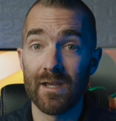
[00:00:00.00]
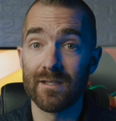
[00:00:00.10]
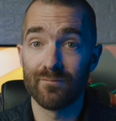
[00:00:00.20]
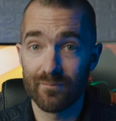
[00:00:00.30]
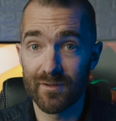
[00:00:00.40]

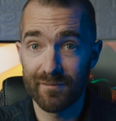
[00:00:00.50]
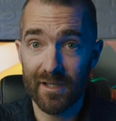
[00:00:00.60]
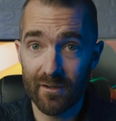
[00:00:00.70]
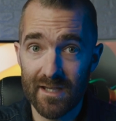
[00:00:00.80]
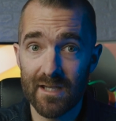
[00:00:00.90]
in the
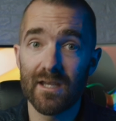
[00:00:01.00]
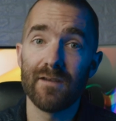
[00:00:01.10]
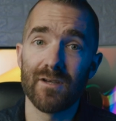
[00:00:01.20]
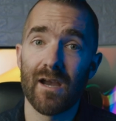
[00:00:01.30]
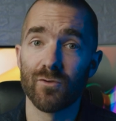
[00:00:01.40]
video here
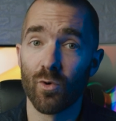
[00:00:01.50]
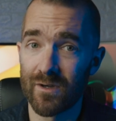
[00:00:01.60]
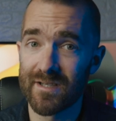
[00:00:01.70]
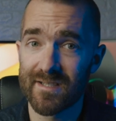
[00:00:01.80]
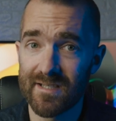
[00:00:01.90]
if you haven't
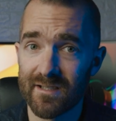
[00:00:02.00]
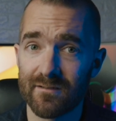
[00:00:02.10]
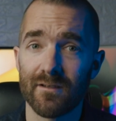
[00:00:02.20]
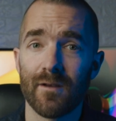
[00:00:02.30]
already seen it.